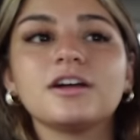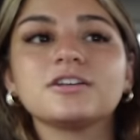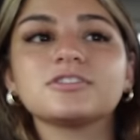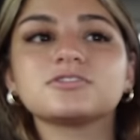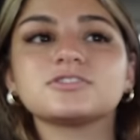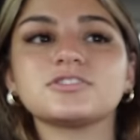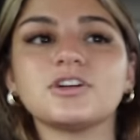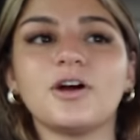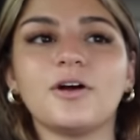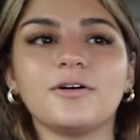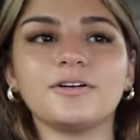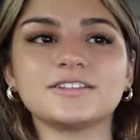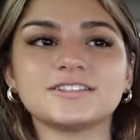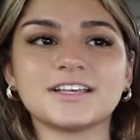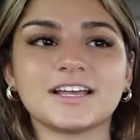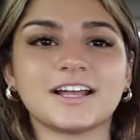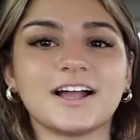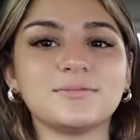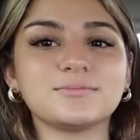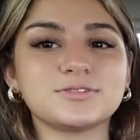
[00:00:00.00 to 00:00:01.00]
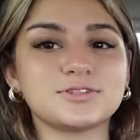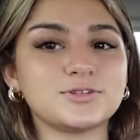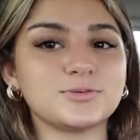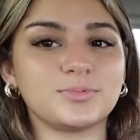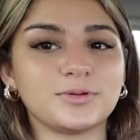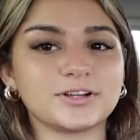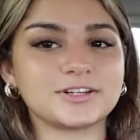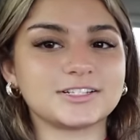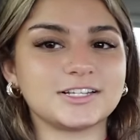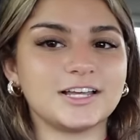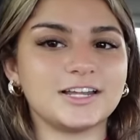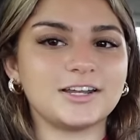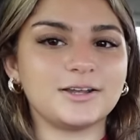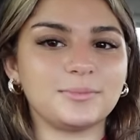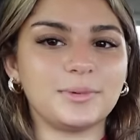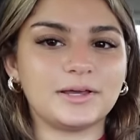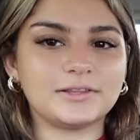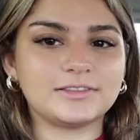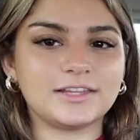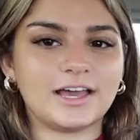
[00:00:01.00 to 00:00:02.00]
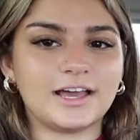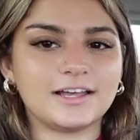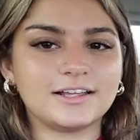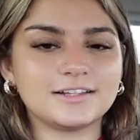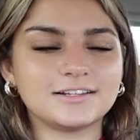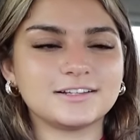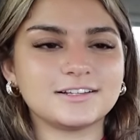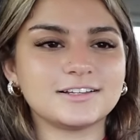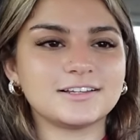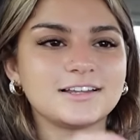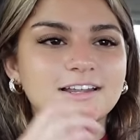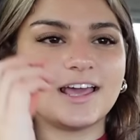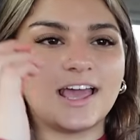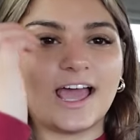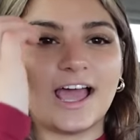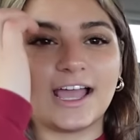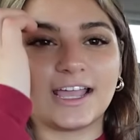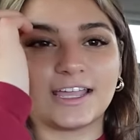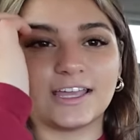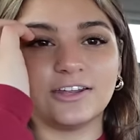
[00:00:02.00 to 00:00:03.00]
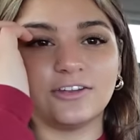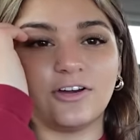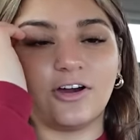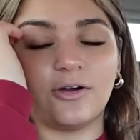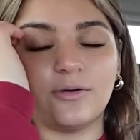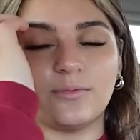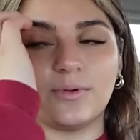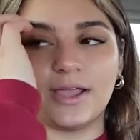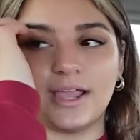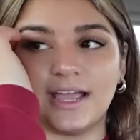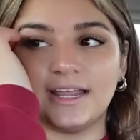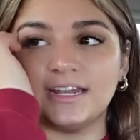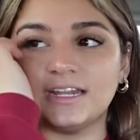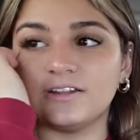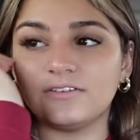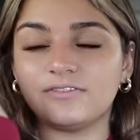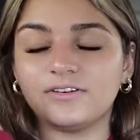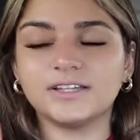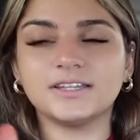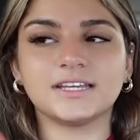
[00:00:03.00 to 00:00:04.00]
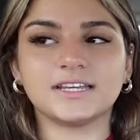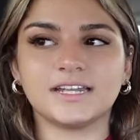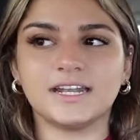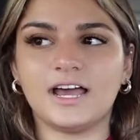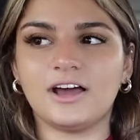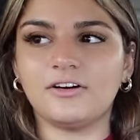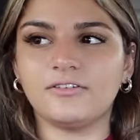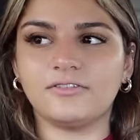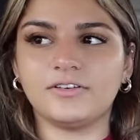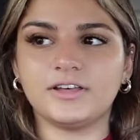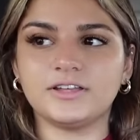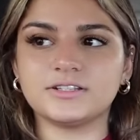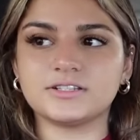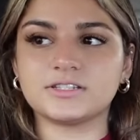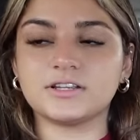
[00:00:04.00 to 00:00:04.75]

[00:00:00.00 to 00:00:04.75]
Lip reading: So it's like, I'm super excited about that. I cannot wait. I need to find like an outfit and